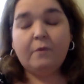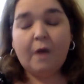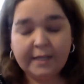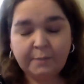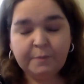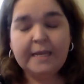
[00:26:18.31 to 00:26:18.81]

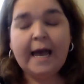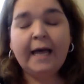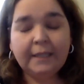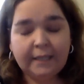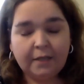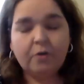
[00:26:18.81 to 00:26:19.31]

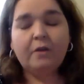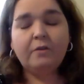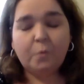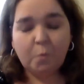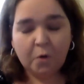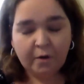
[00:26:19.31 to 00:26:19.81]
hospitality and all
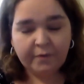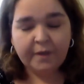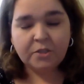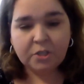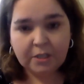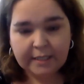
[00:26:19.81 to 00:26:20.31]
the work
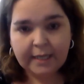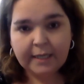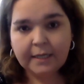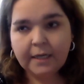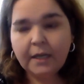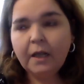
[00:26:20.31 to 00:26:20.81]
that she
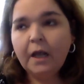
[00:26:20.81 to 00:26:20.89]
did,